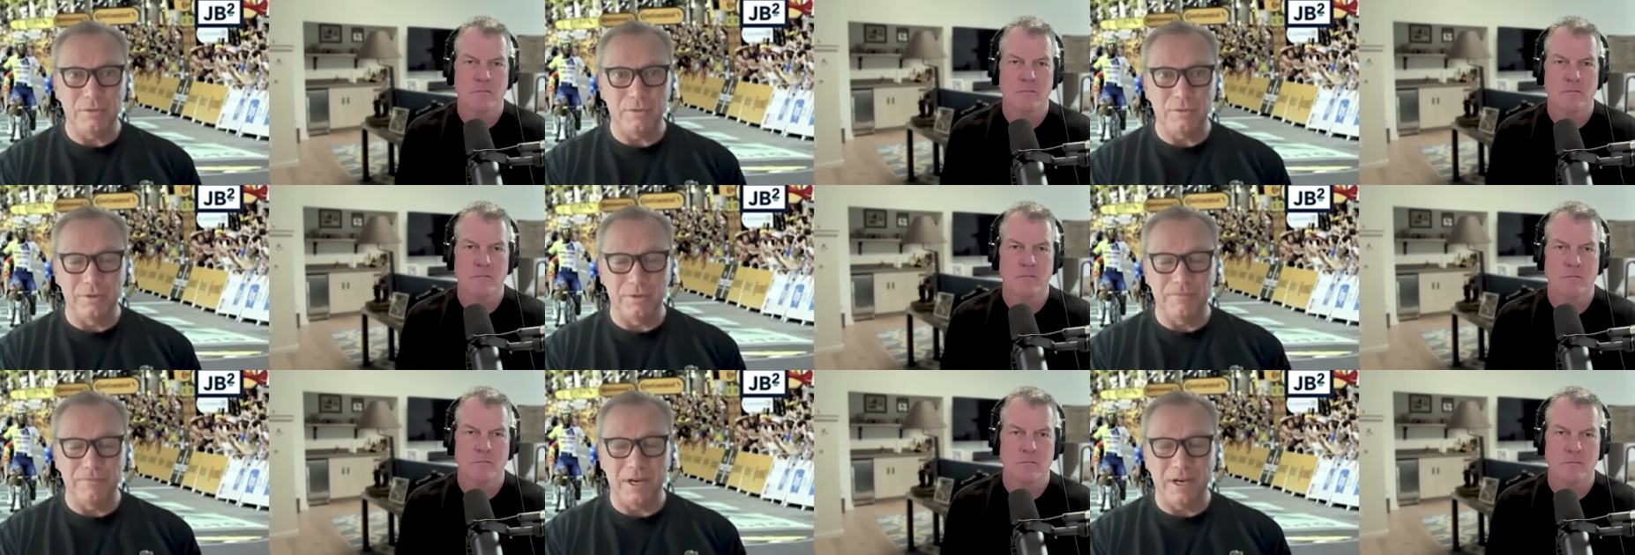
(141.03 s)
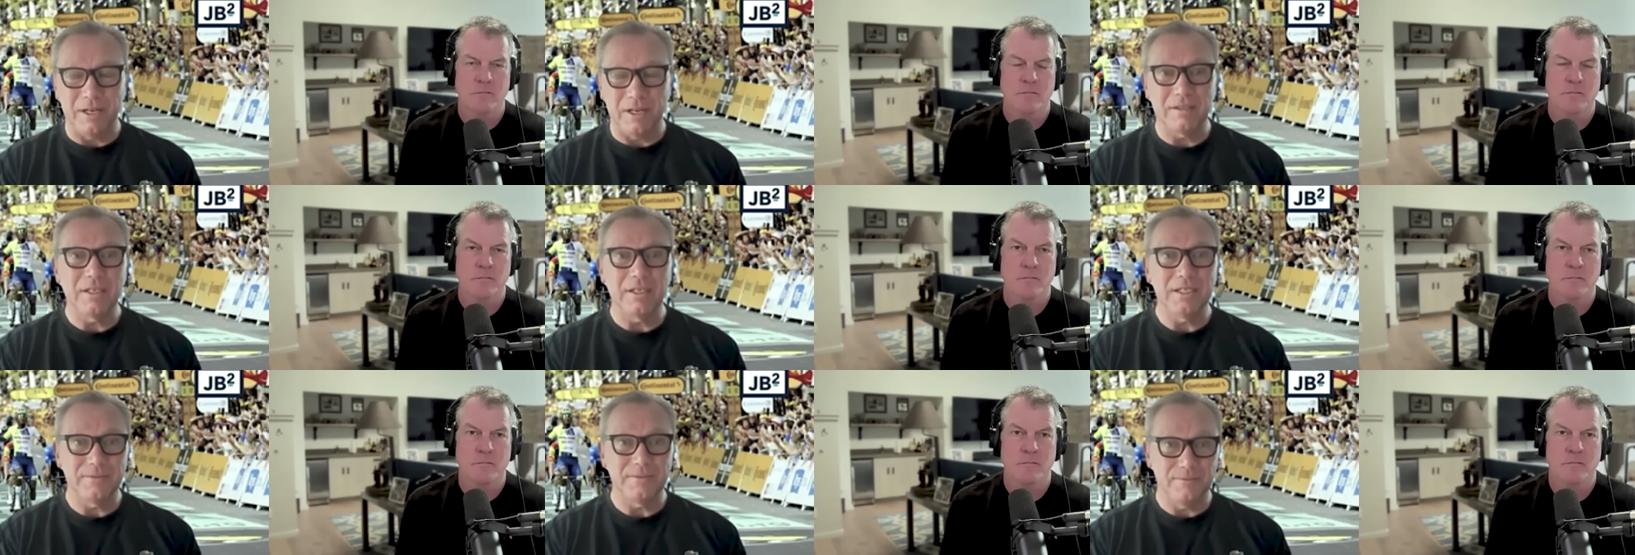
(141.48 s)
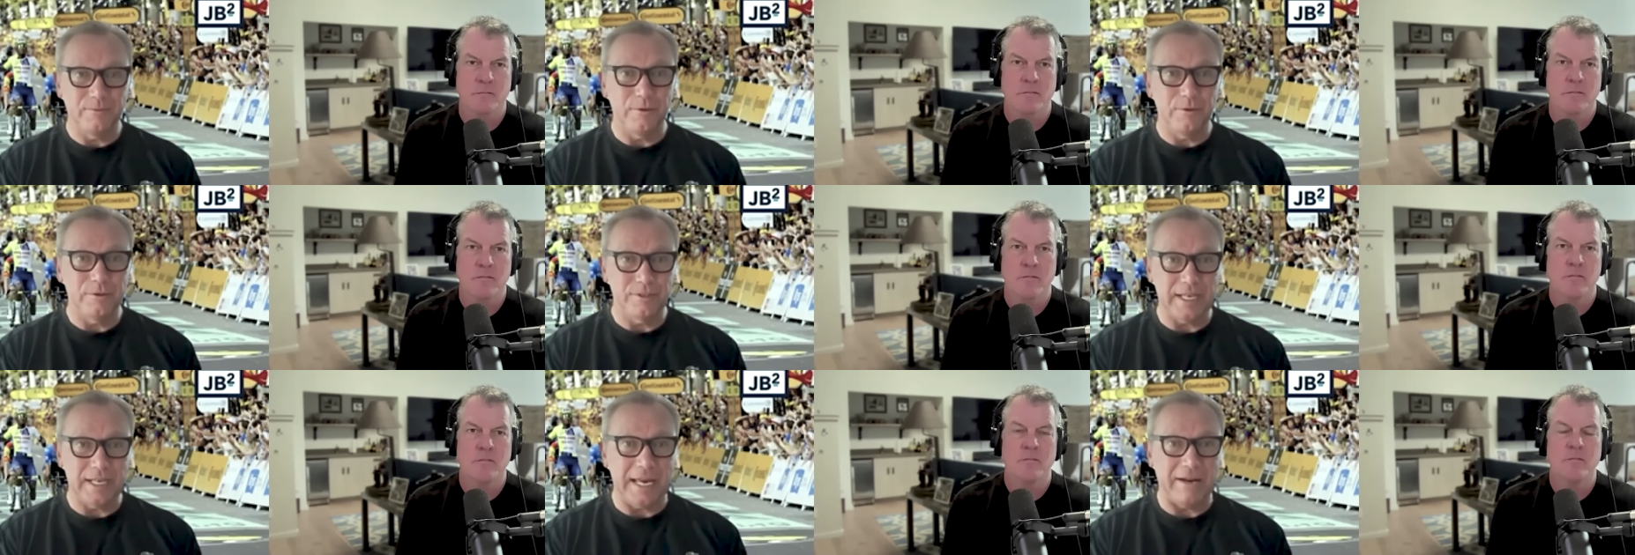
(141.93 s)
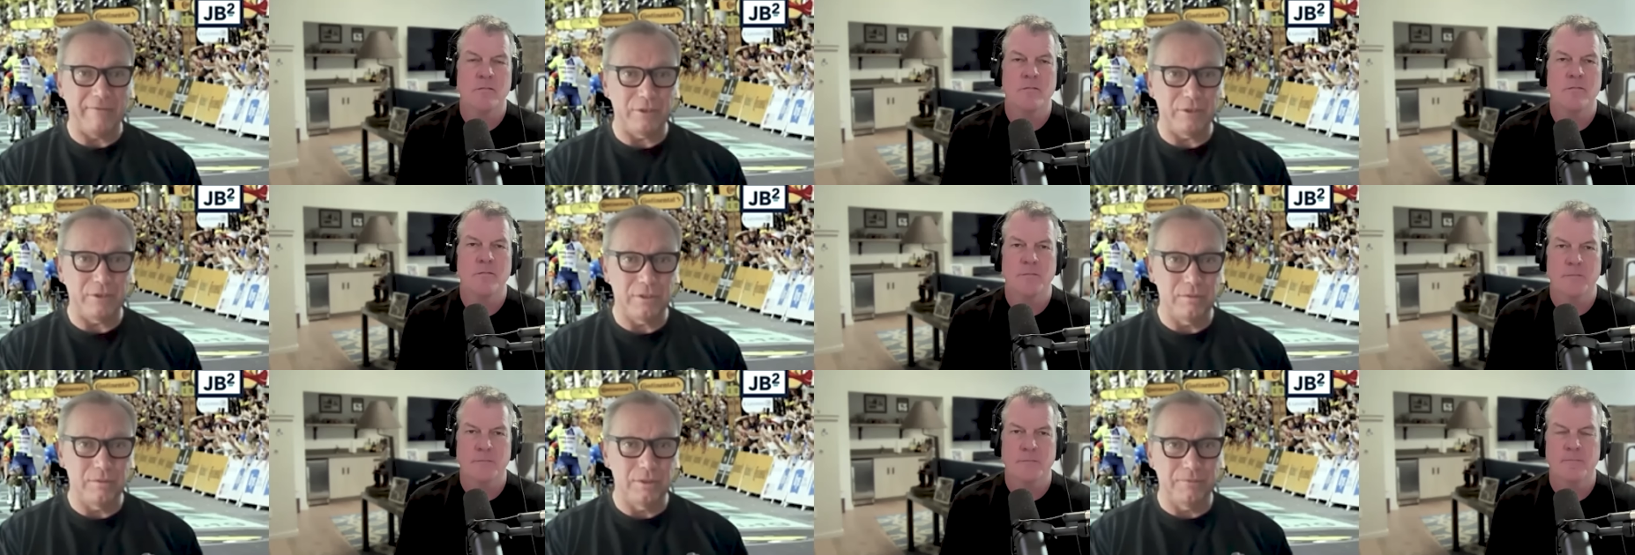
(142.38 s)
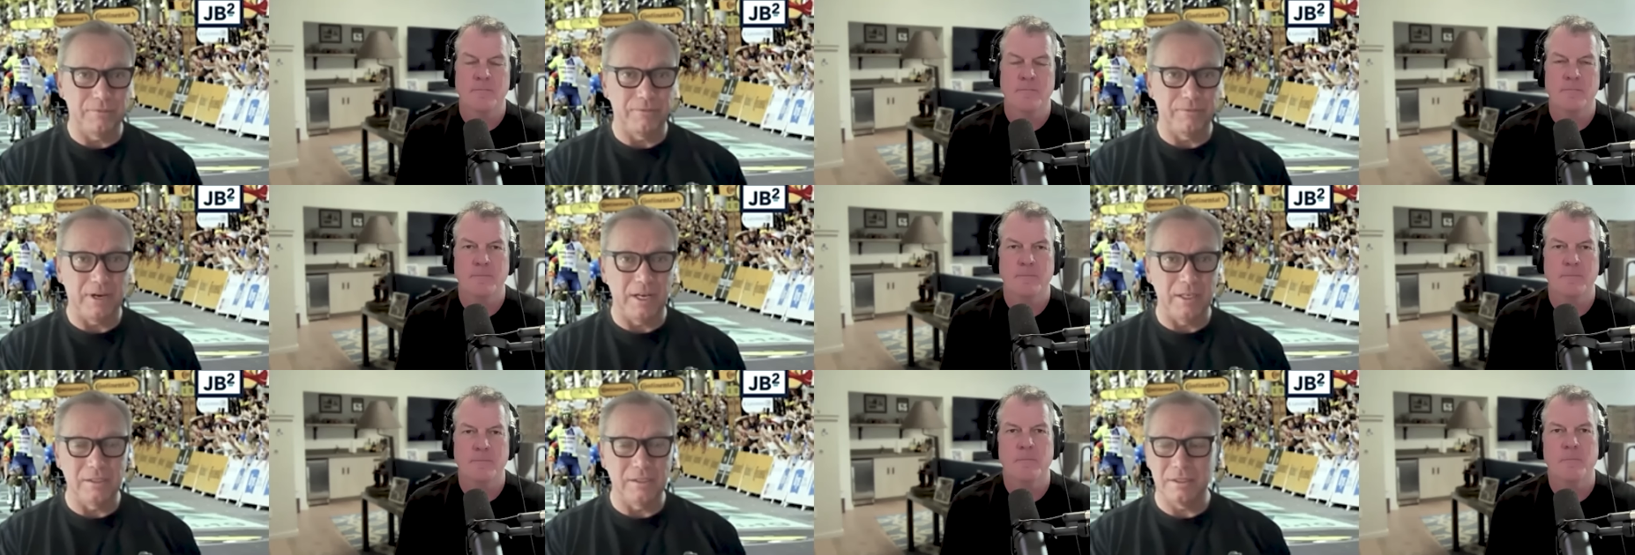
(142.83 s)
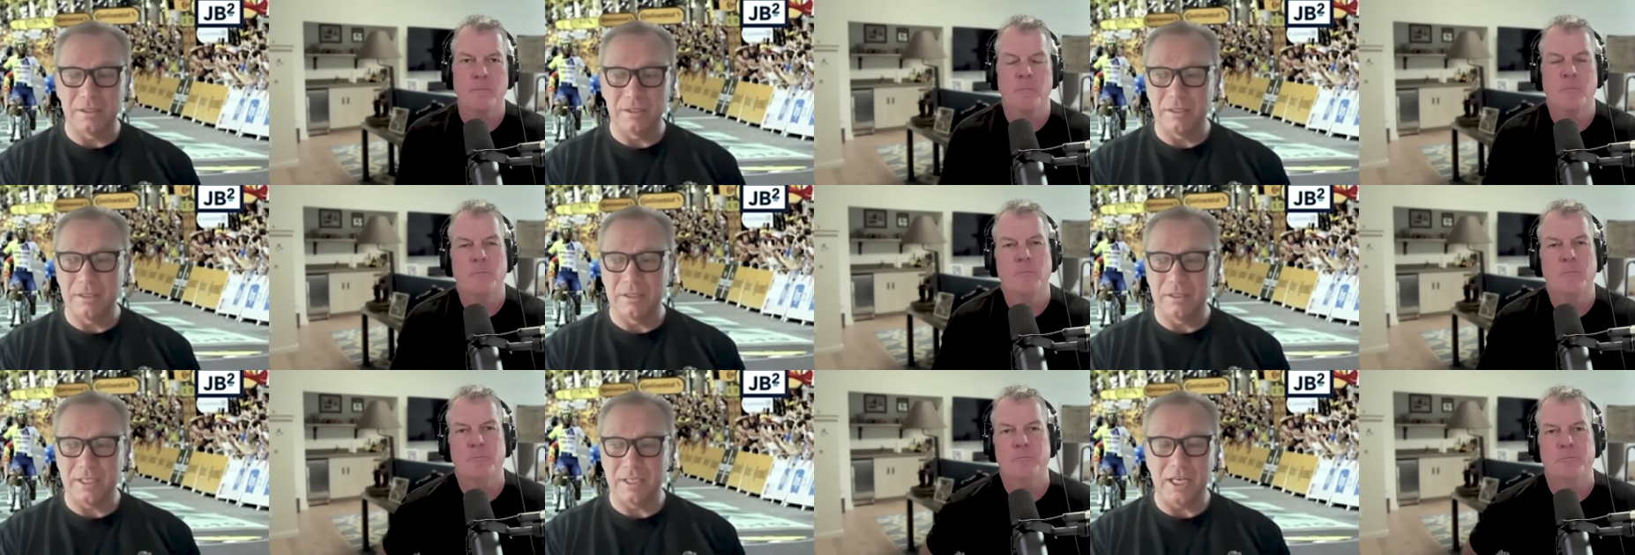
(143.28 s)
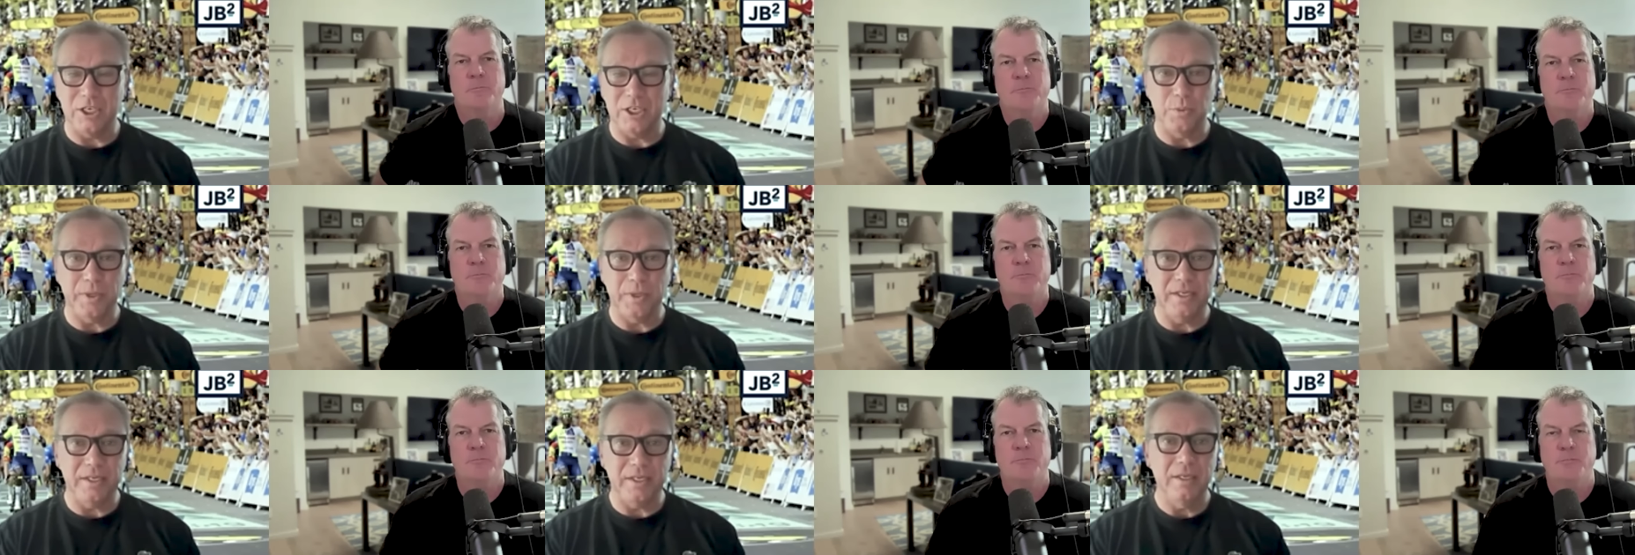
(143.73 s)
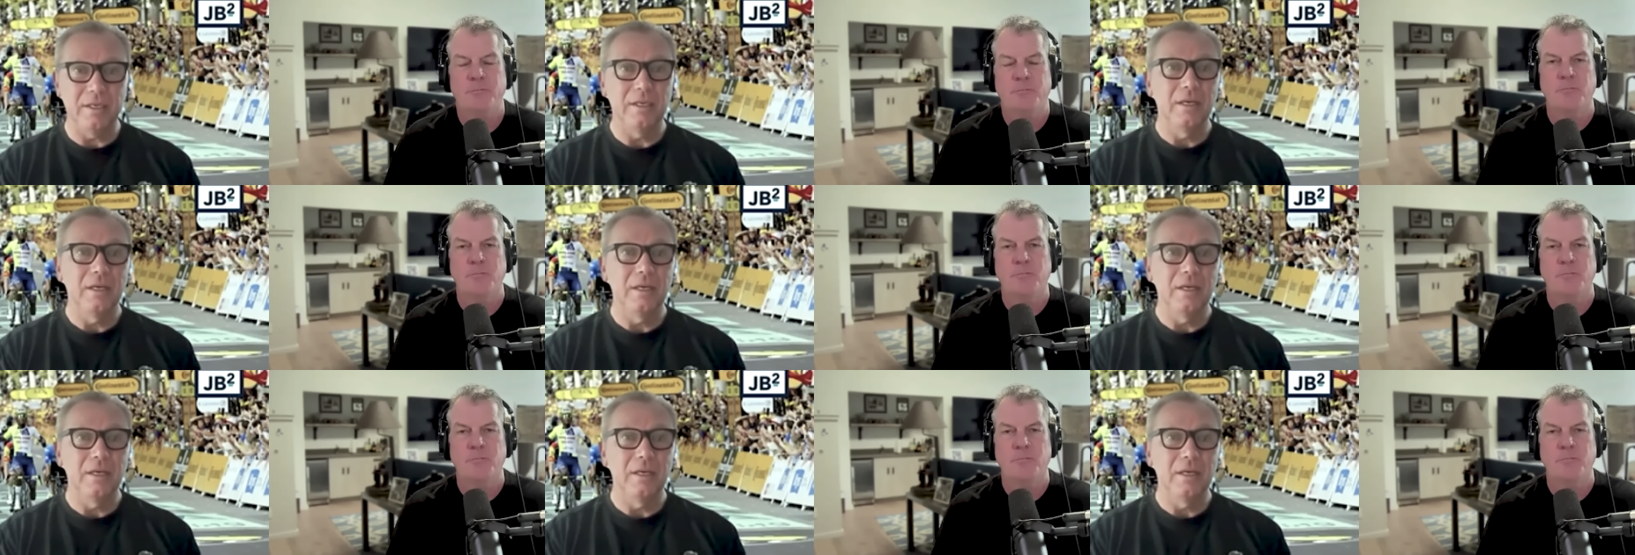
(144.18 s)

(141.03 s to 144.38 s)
Speaker 1: de France, his first ever Tour de France stage win.